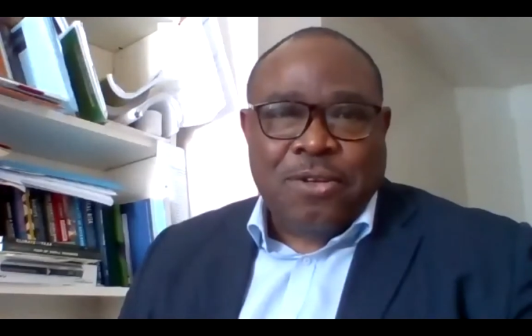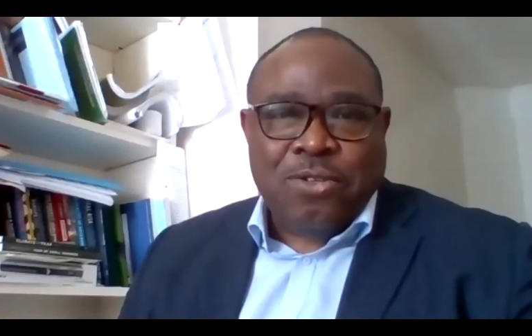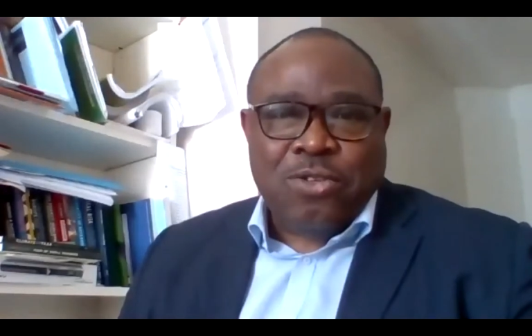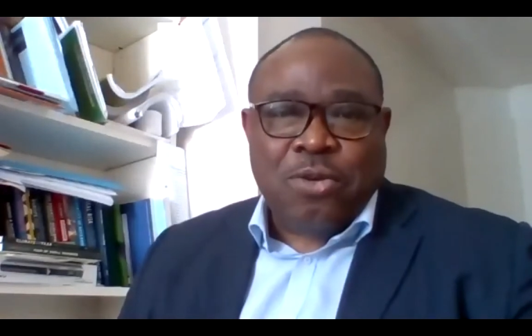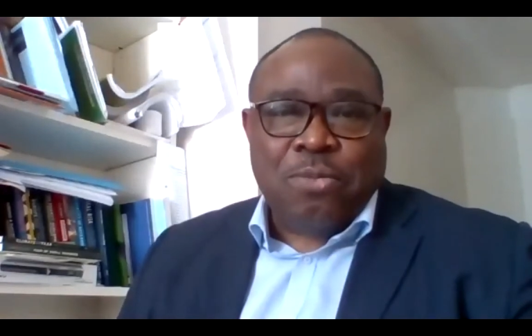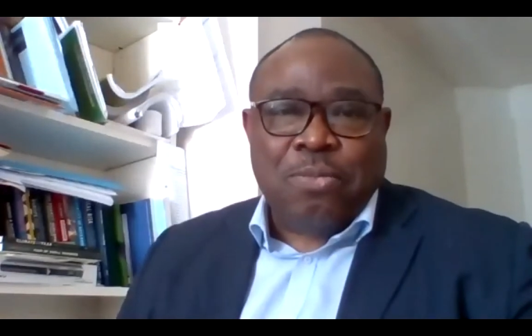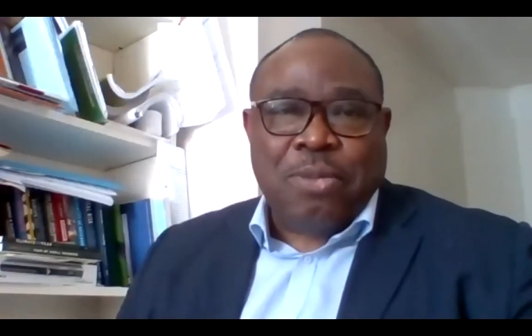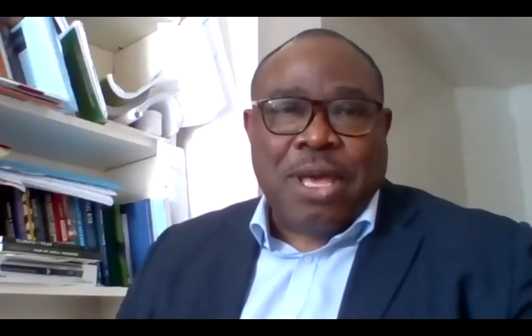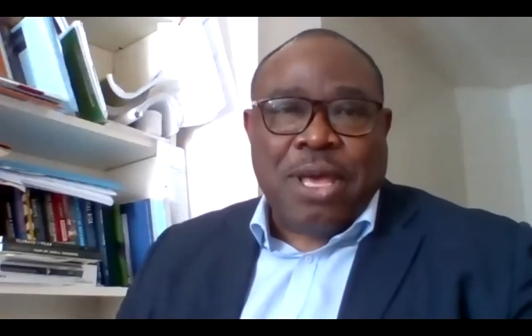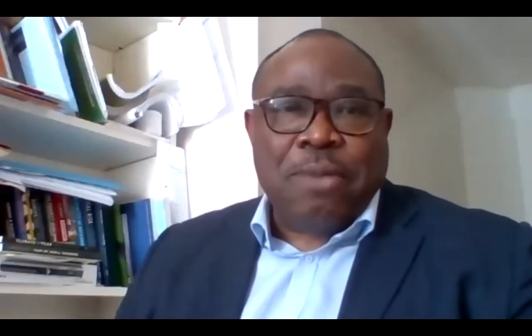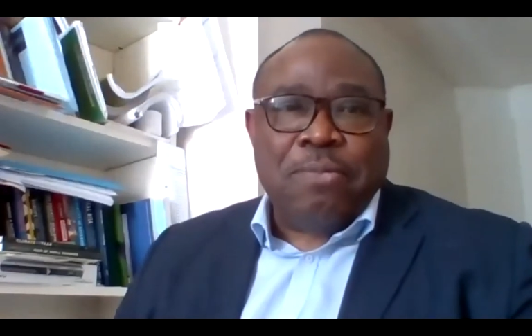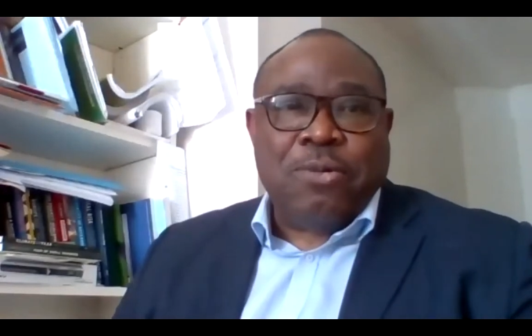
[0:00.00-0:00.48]

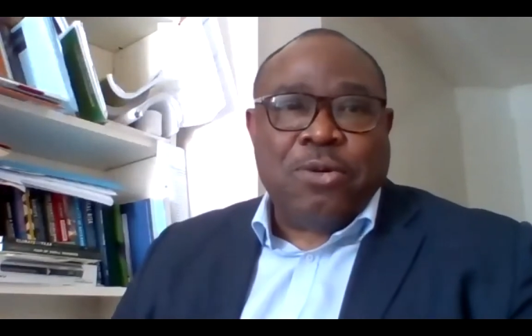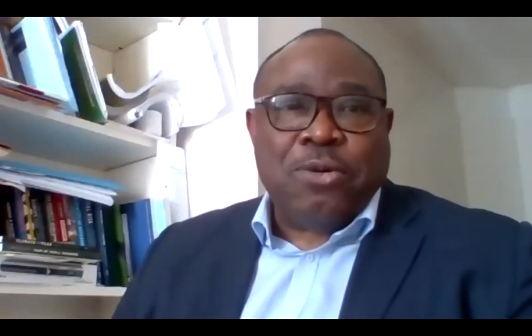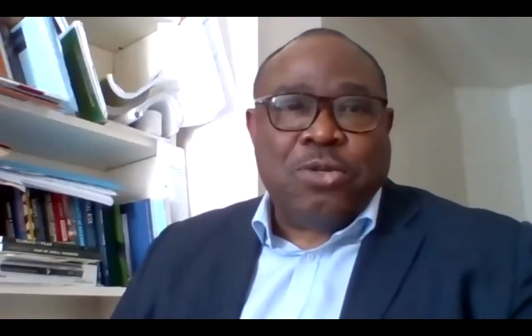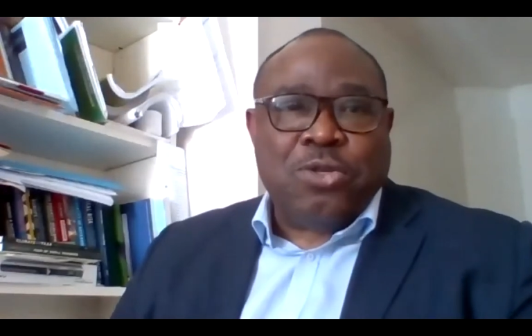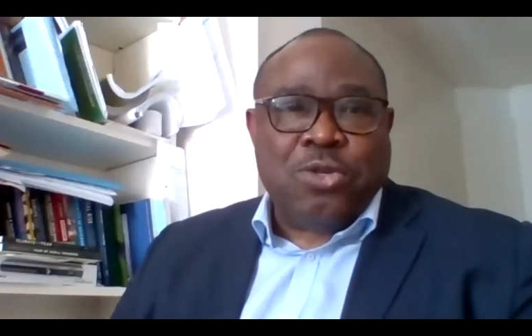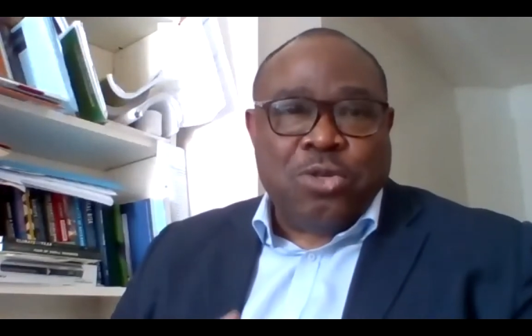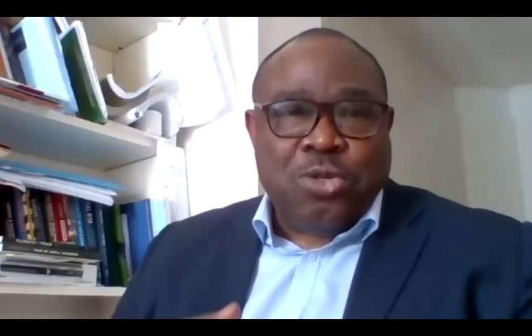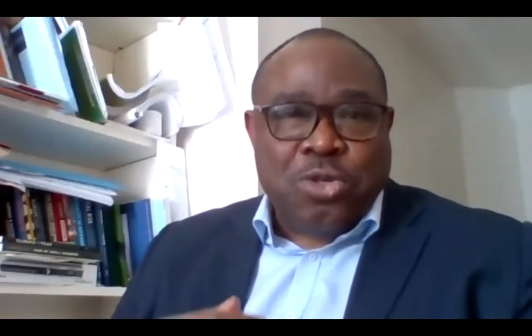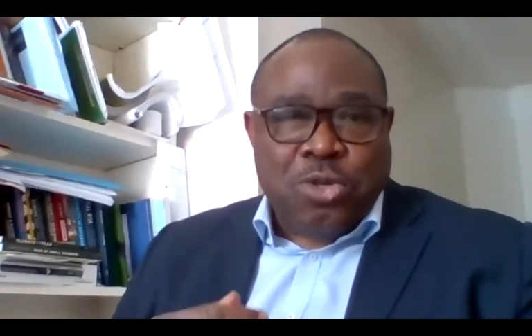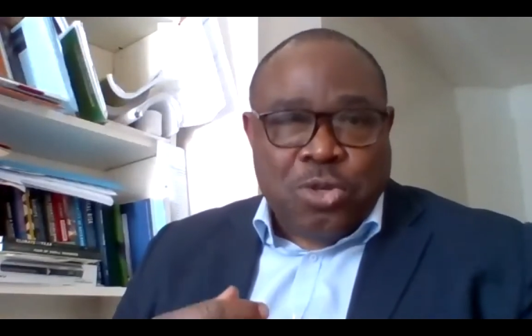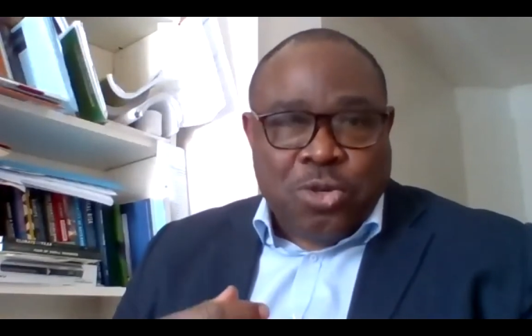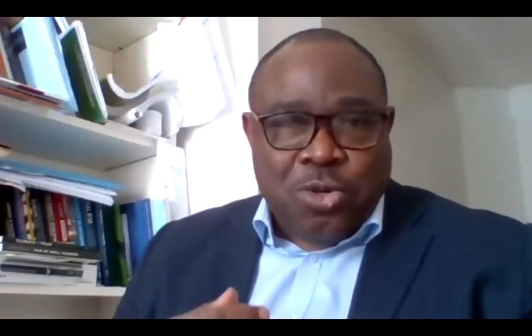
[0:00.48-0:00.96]
to be able
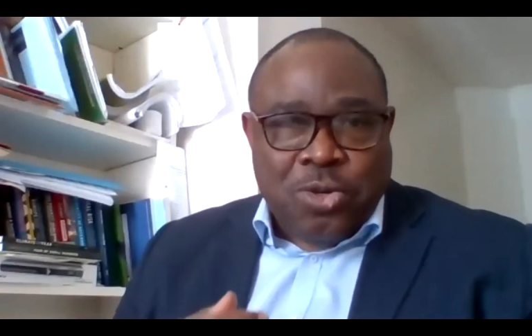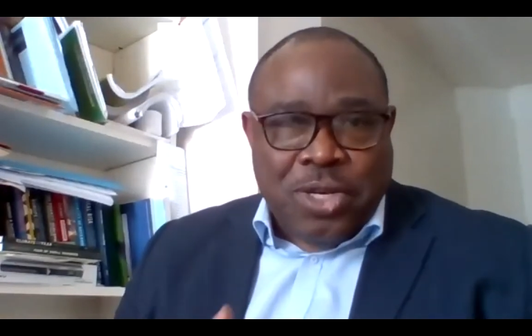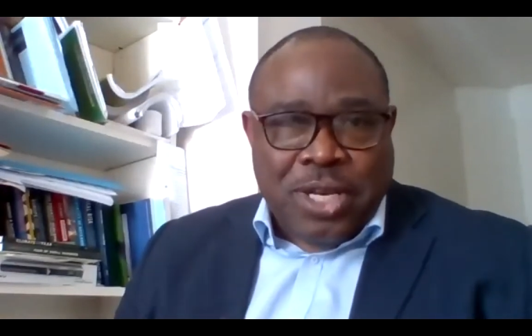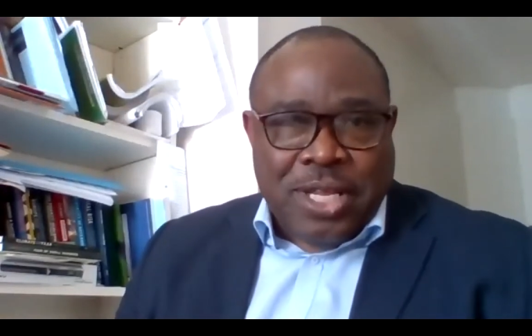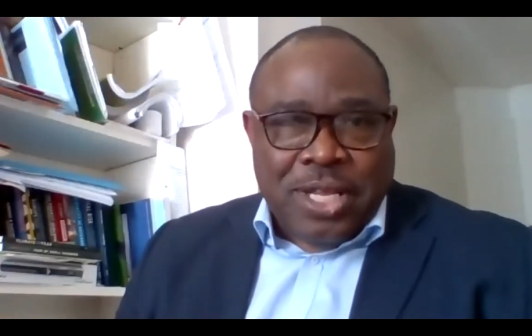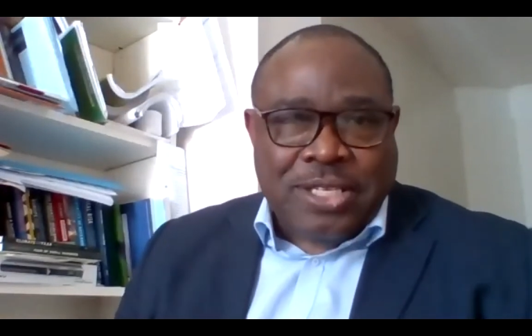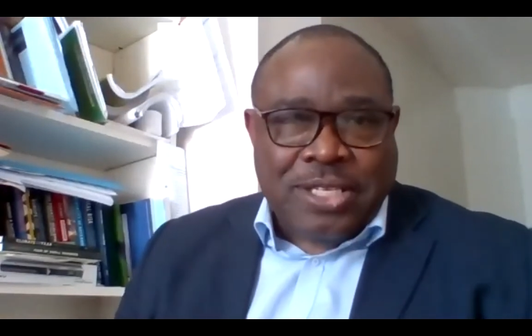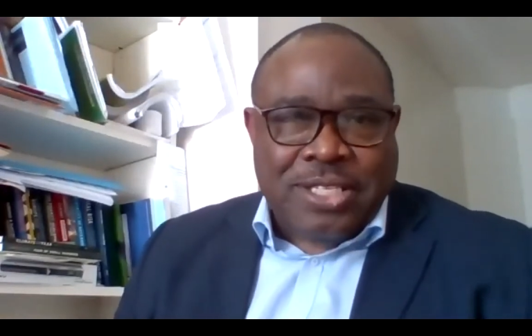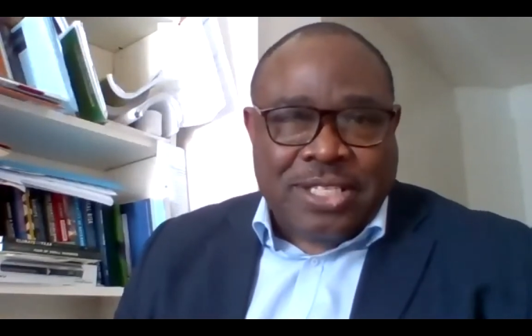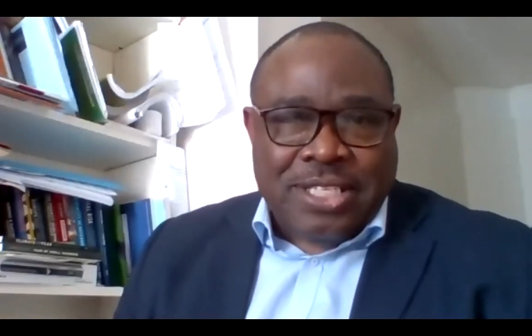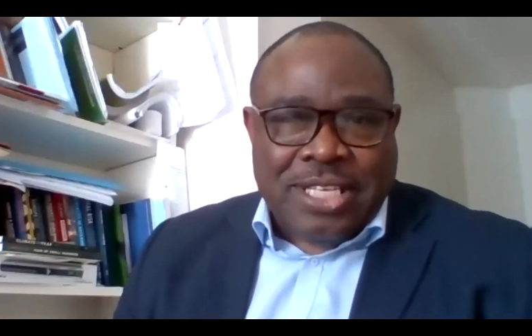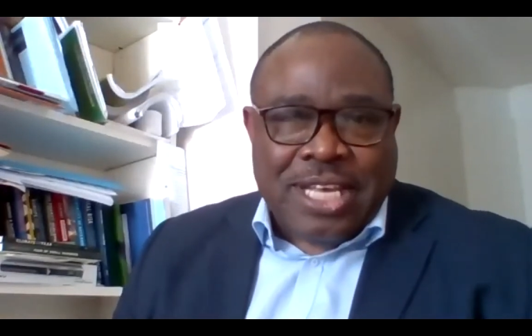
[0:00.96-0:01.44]
to do
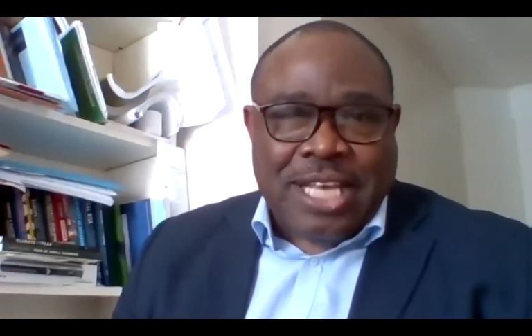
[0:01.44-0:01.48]
these